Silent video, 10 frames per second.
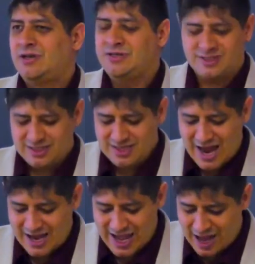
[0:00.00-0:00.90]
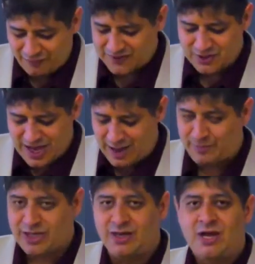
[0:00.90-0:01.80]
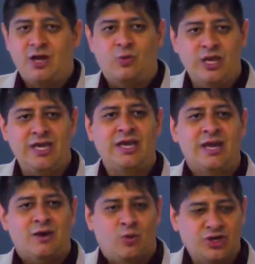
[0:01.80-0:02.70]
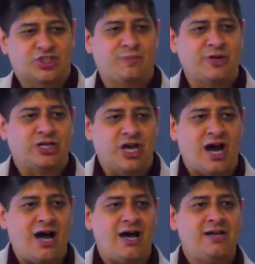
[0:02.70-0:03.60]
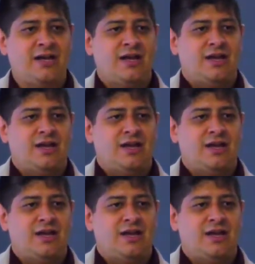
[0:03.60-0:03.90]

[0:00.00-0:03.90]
This did not have to happen. We worship a God